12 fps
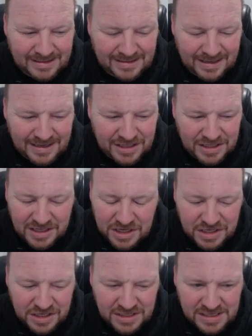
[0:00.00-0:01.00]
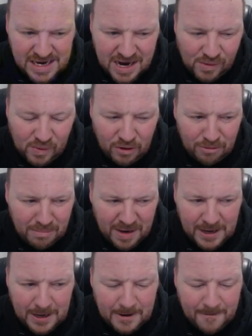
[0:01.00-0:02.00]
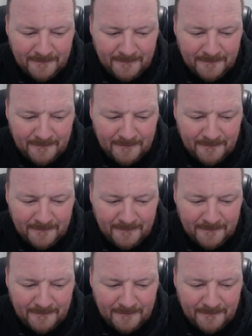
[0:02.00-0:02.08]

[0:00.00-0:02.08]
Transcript: it just doesn't sit with me.